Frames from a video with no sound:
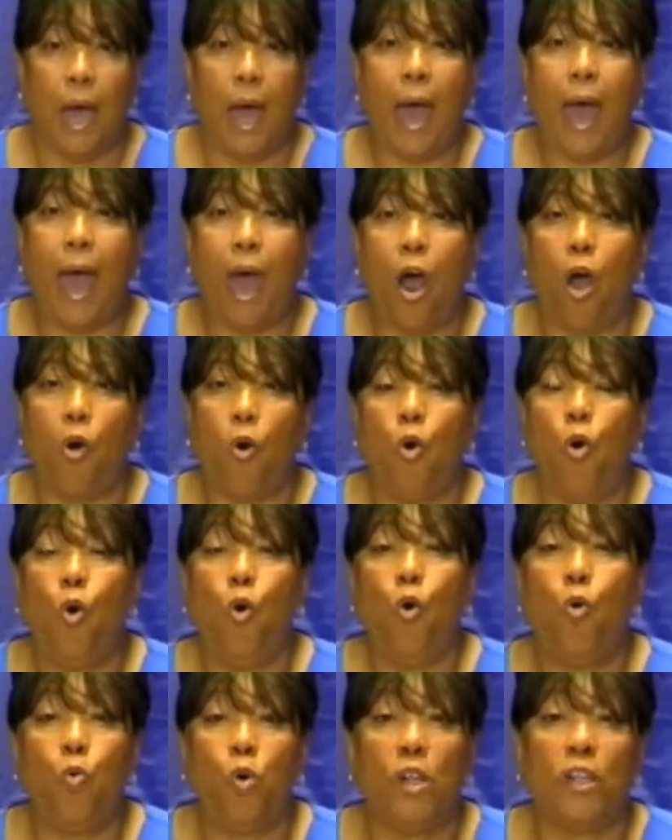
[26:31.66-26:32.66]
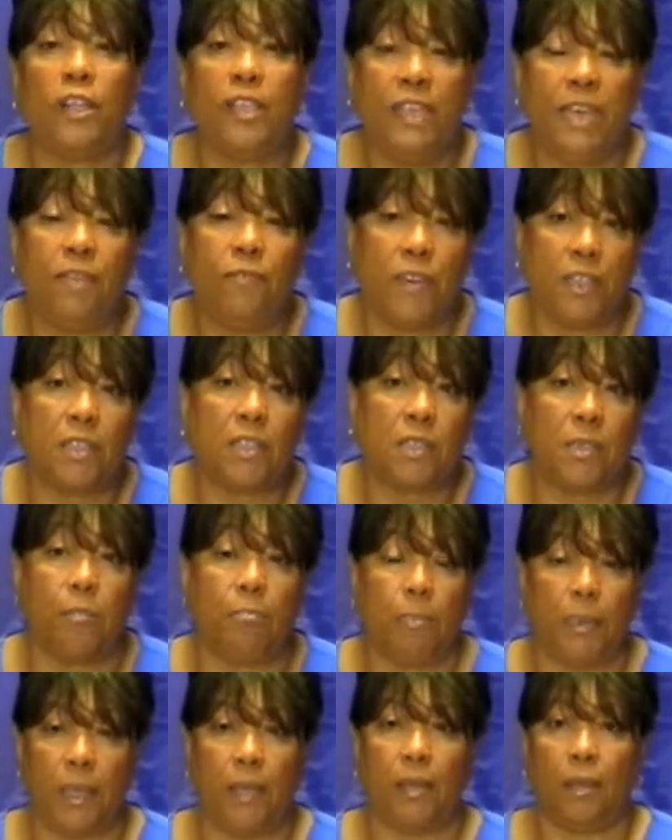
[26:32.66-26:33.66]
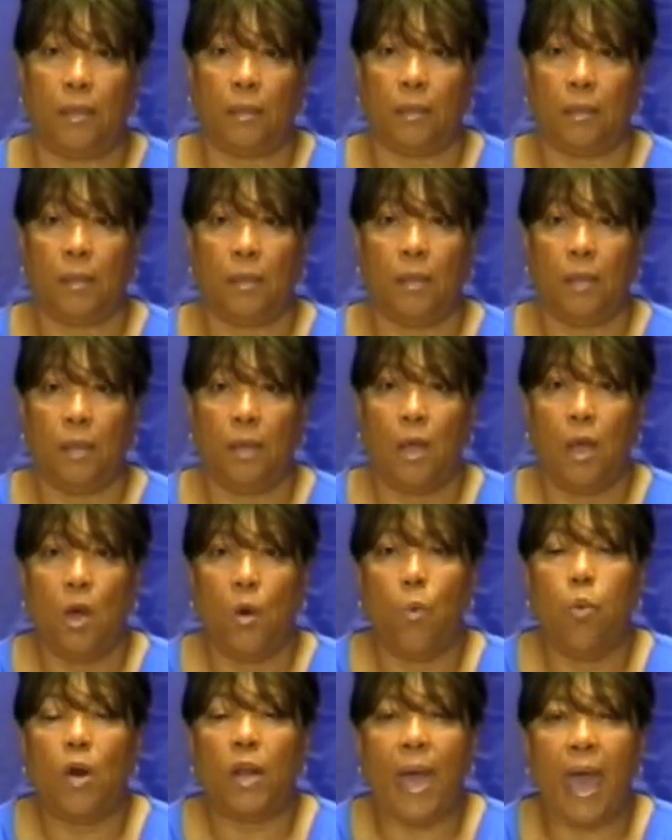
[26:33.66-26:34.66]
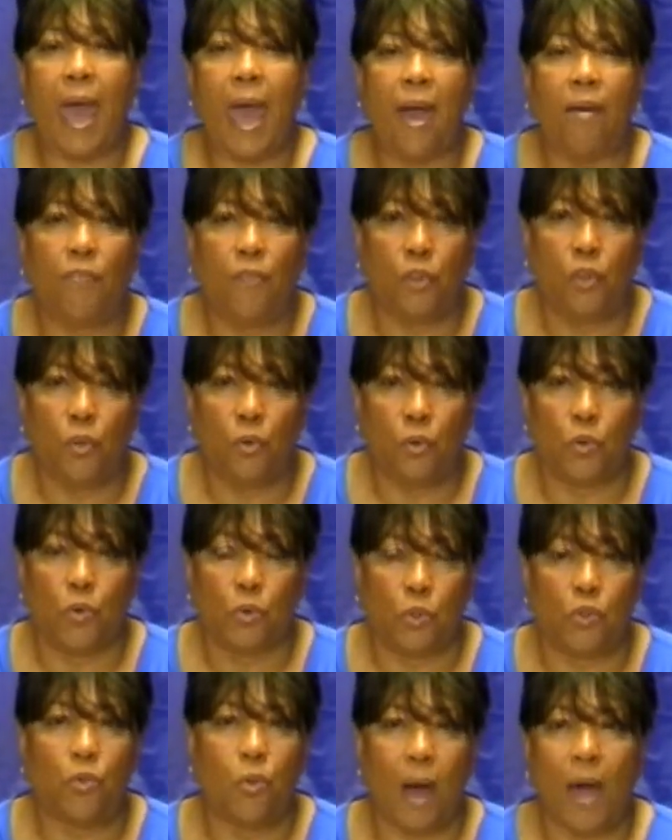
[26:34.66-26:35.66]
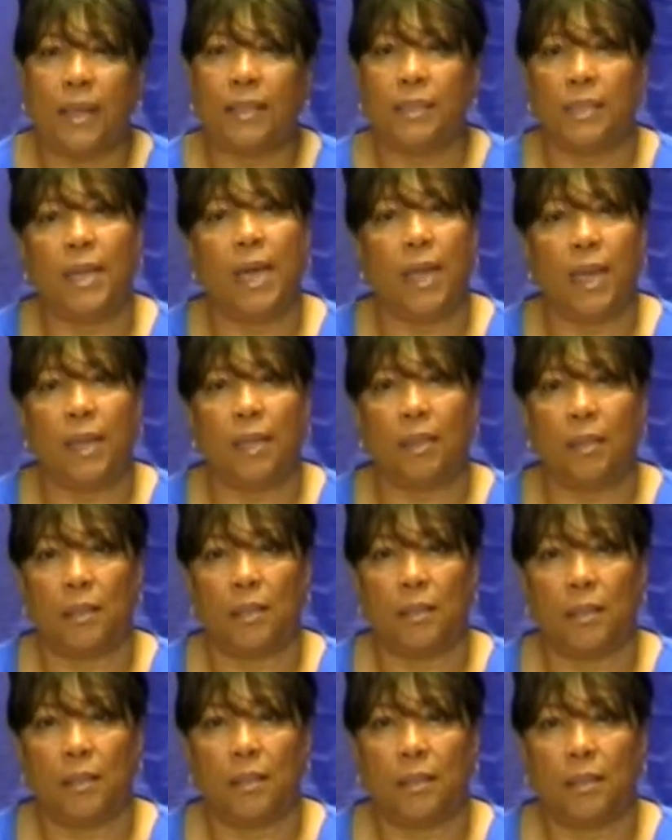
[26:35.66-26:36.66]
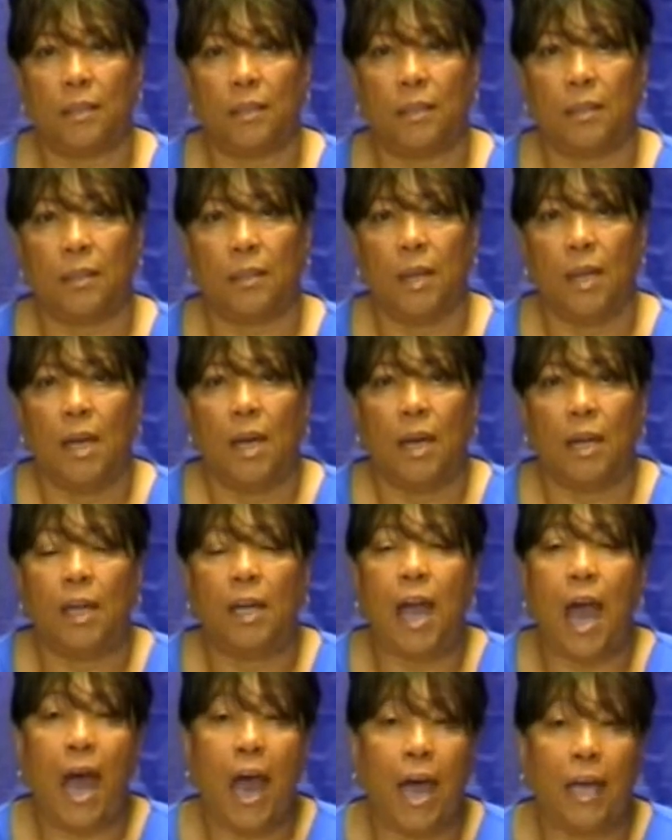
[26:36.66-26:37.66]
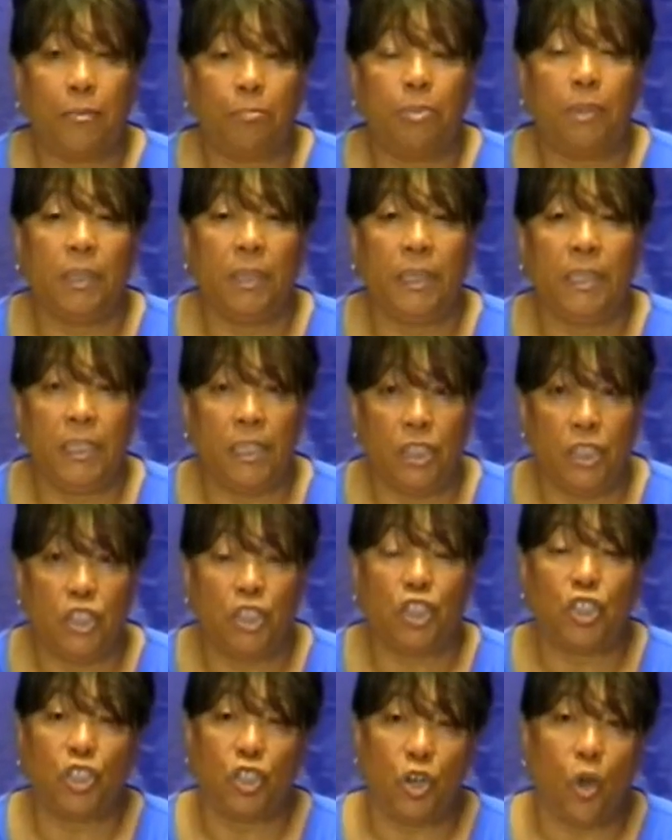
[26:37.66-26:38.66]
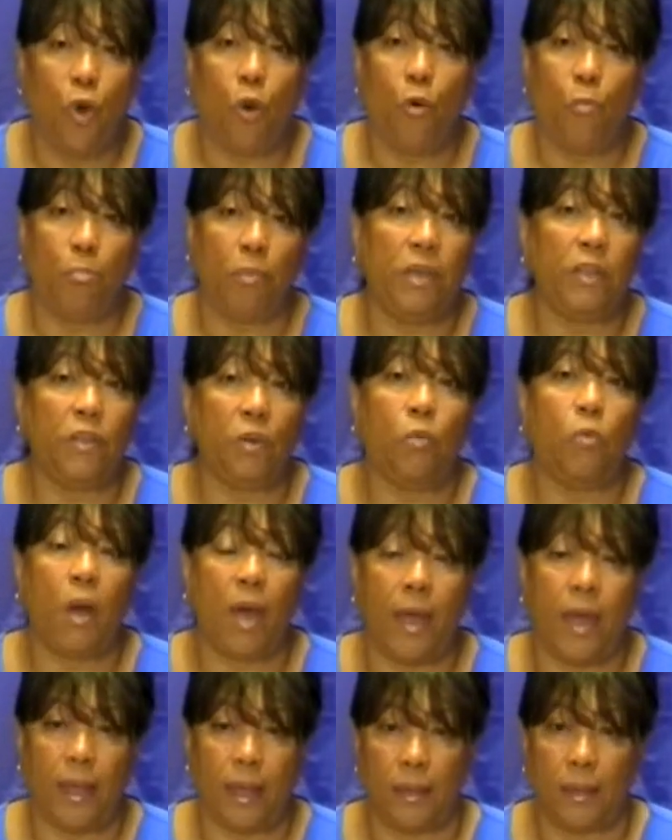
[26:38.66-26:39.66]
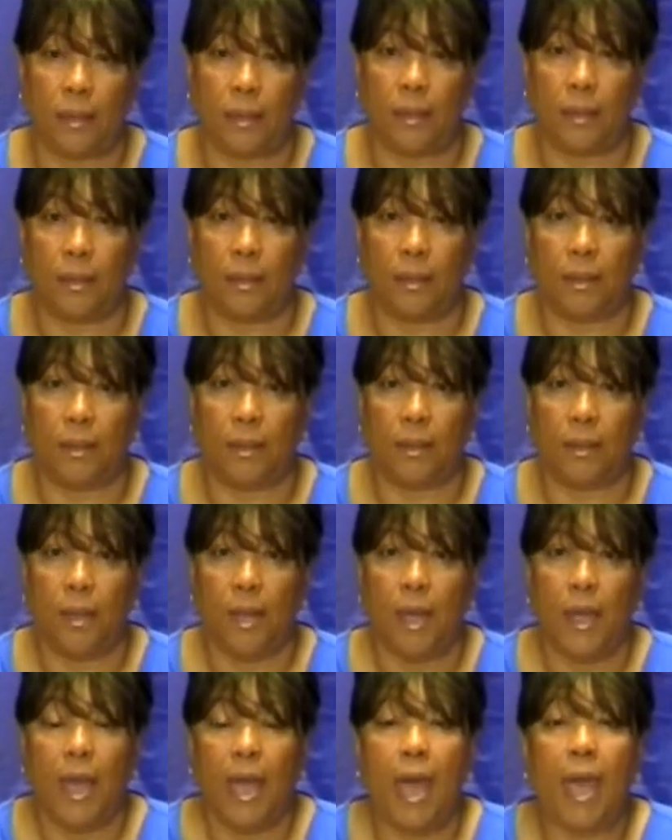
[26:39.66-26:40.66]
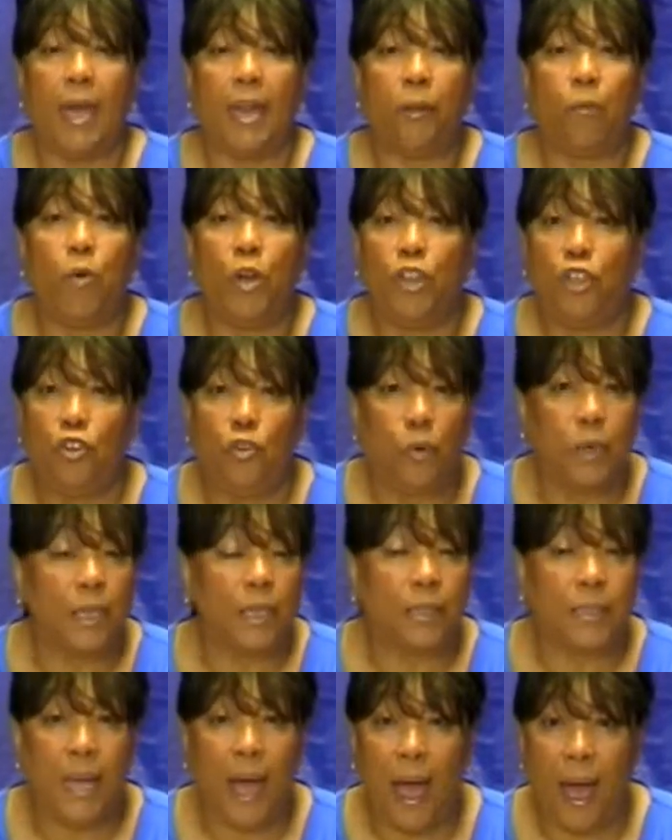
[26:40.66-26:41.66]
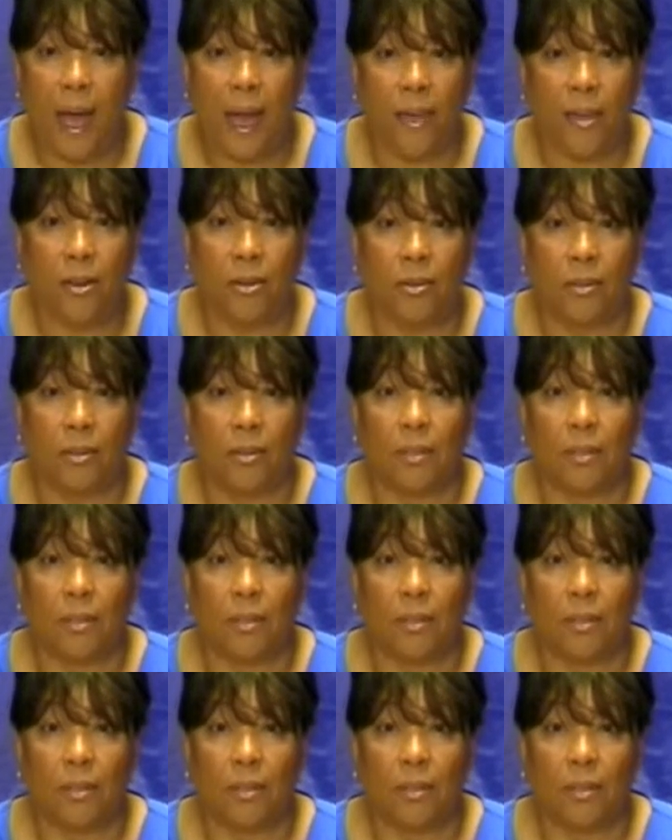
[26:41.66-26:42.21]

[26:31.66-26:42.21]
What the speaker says: Who will give it to me? What avenues do I take? God, please show me the way. And when you get tired